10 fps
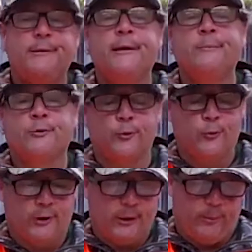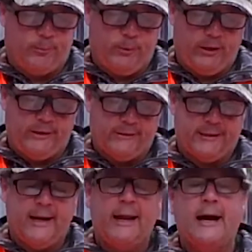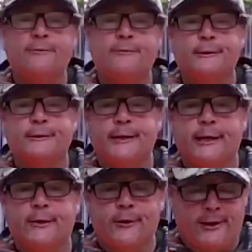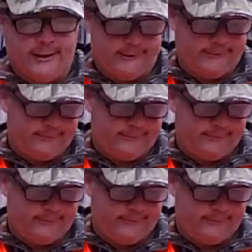Them two other pigs, they laugh till they cry.